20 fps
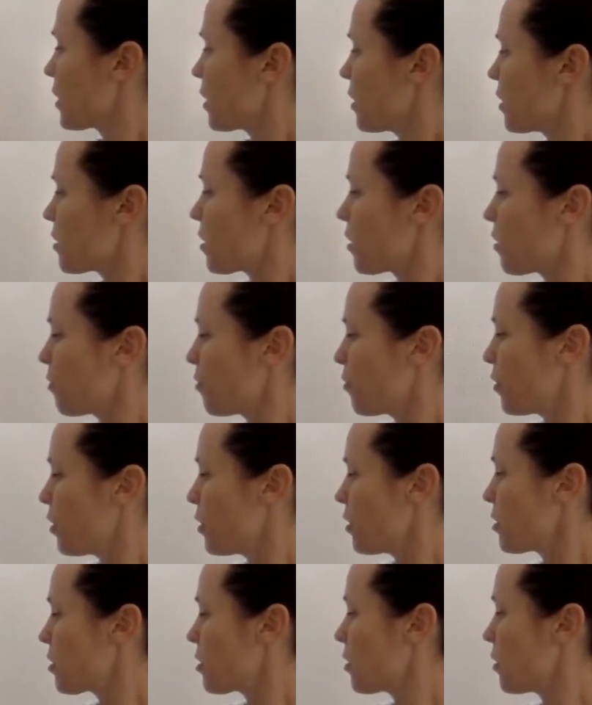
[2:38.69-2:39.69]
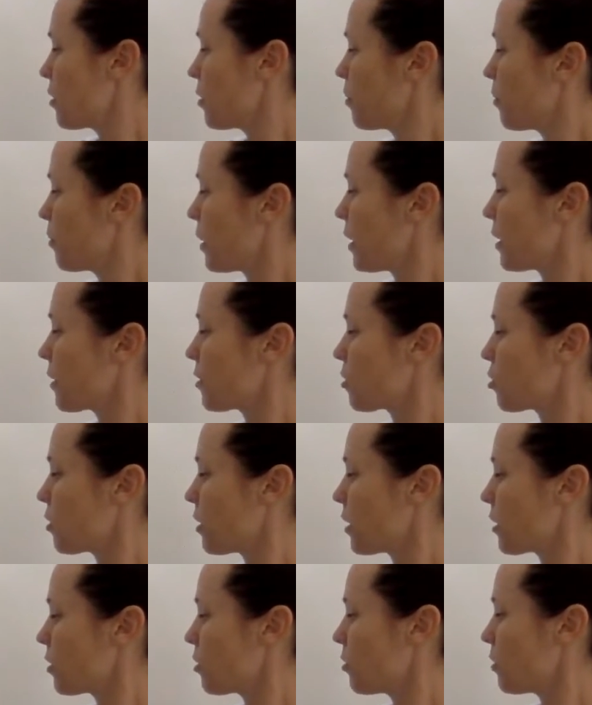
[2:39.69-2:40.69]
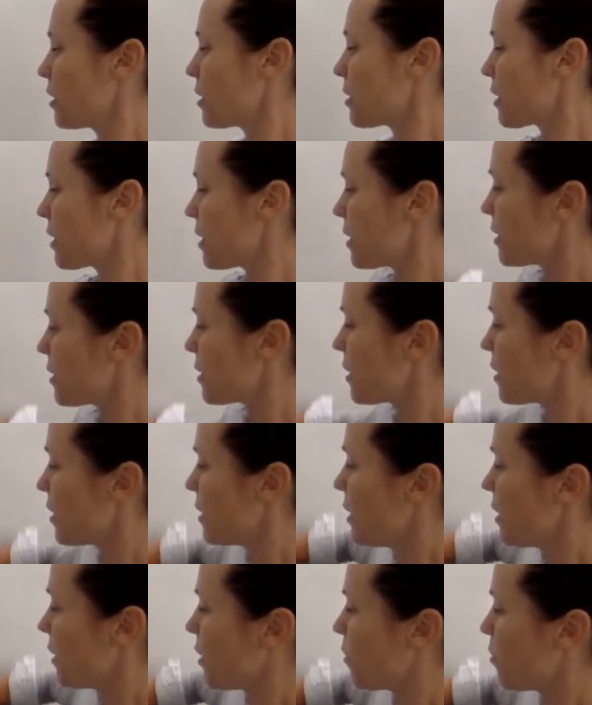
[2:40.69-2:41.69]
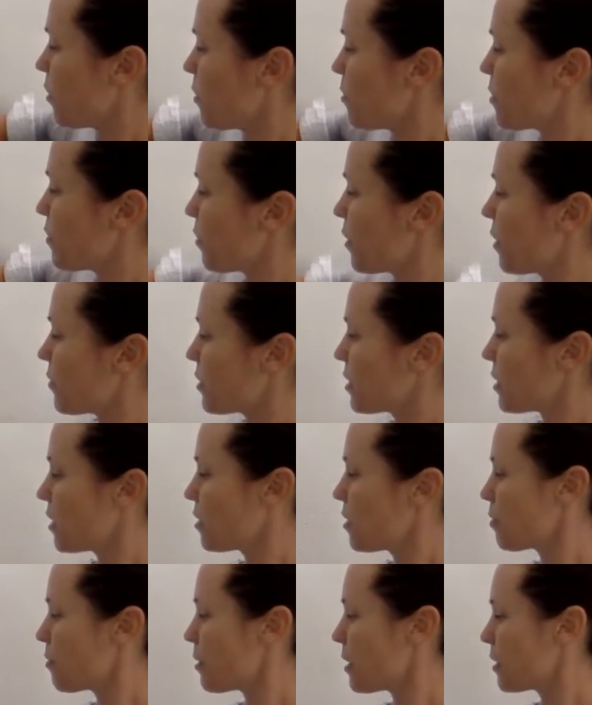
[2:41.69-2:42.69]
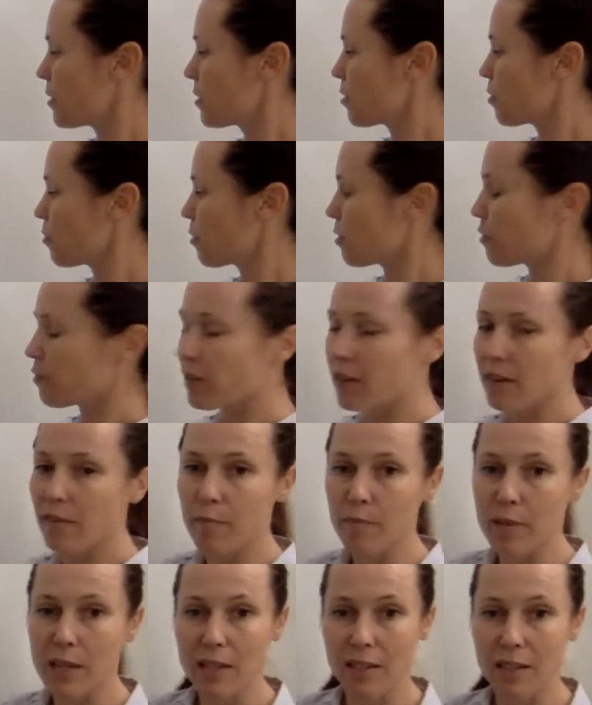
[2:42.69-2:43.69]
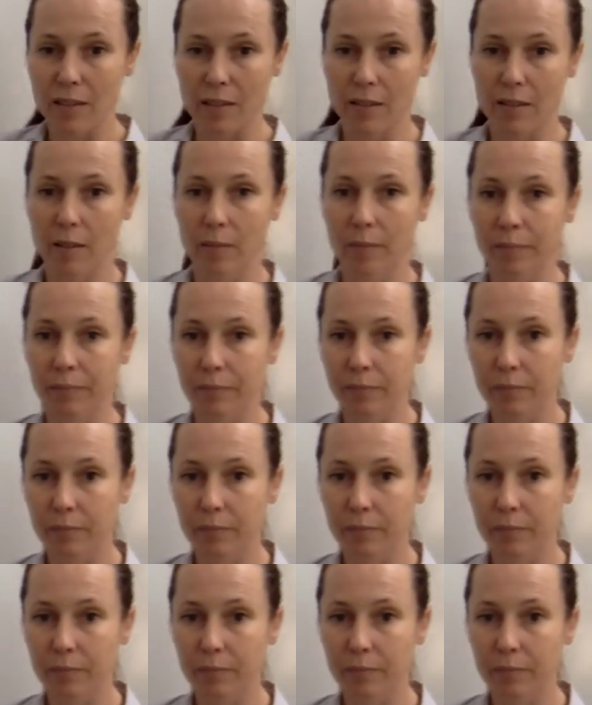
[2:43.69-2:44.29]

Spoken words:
So the first part of the triangle is easy. Now it won't be 5 centimetres, it'll be 5 metres.